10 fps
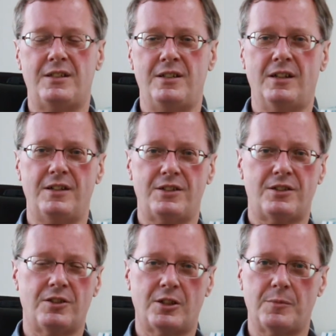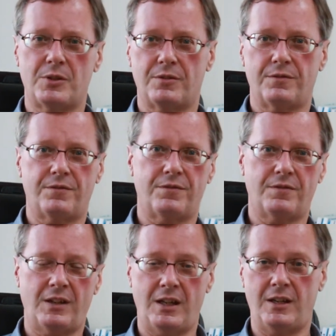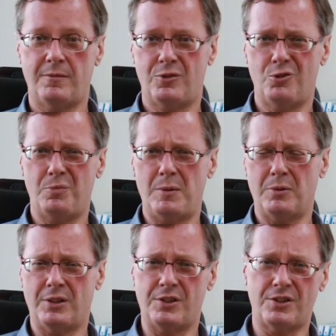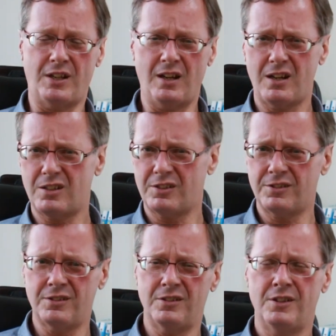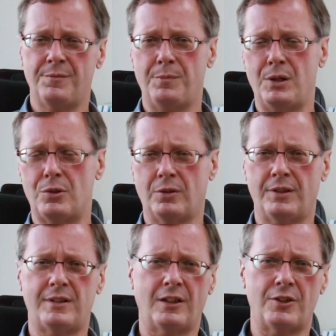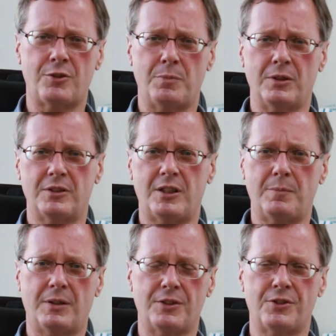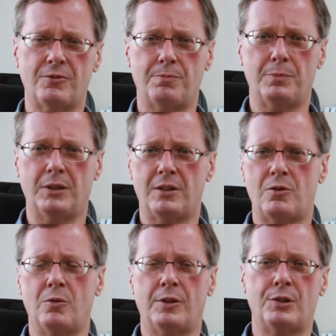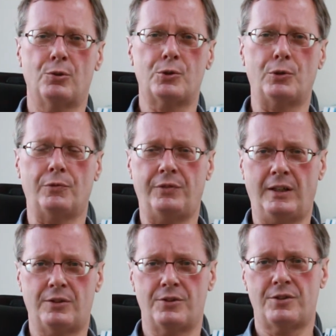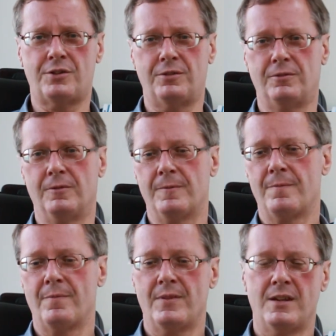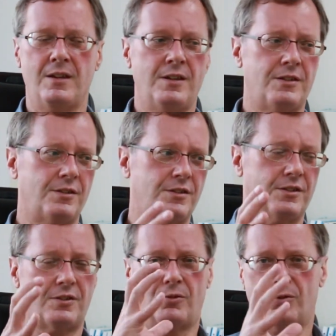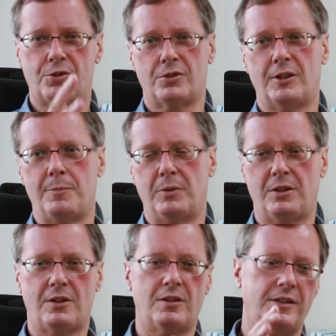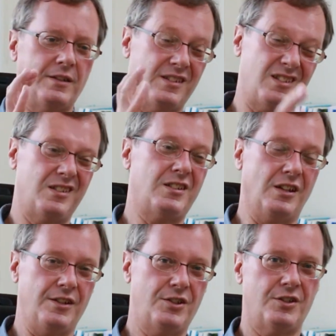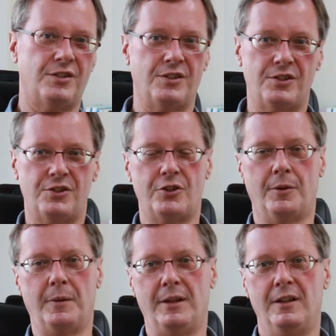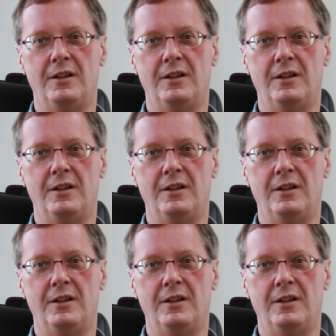not just in terms of can 2 people understand each other, mutual intelligibility, but also political and cultural factors too. So this is culturally, politically, this is Dutch, this is German.